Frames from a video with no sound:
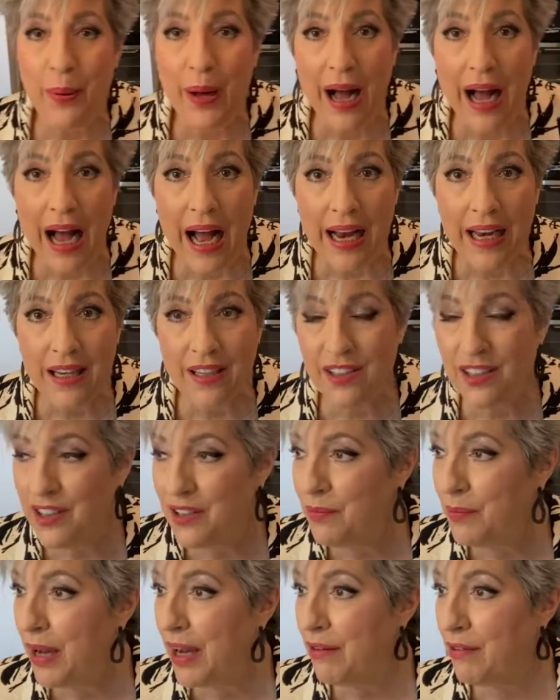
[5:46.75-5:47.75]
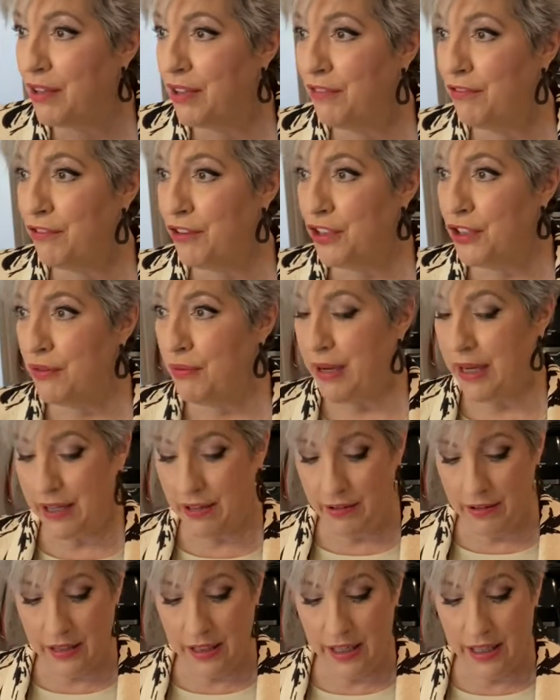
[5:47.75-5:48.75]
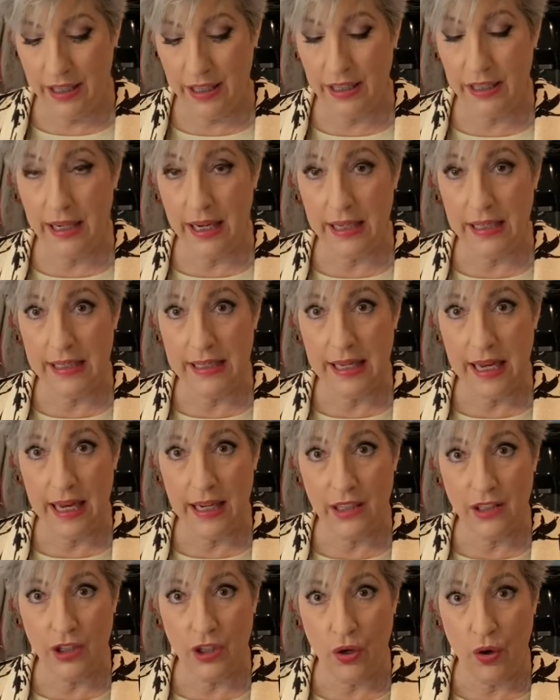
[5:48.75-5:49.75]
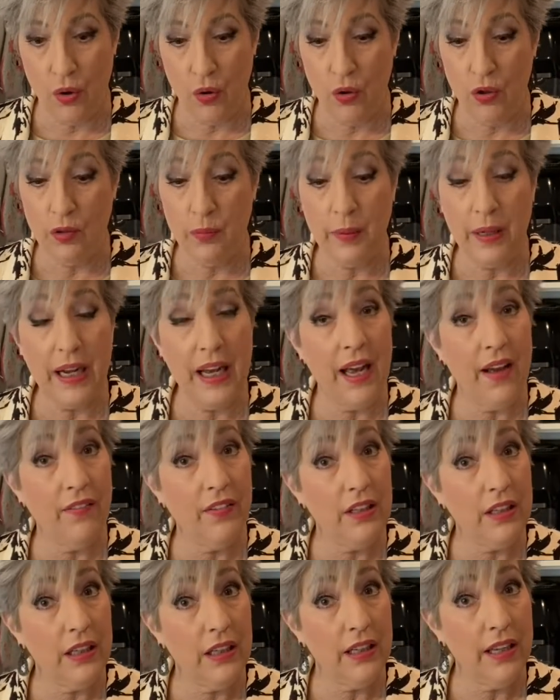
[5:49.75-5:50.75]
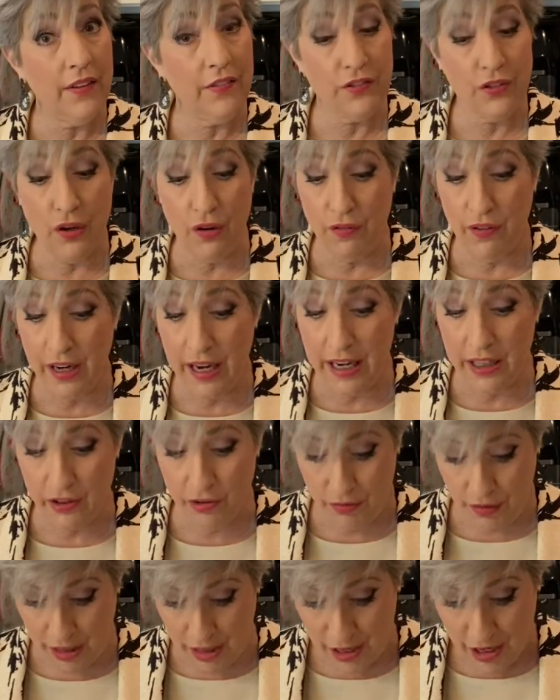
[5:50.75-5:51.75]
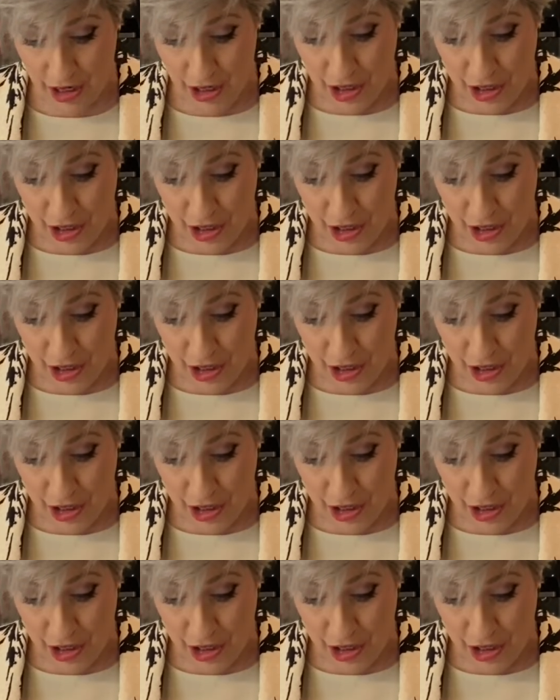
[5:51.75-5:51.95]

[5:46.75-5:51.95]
pie is in my refrigerator getting nice and cold, but I have a little leftover extra,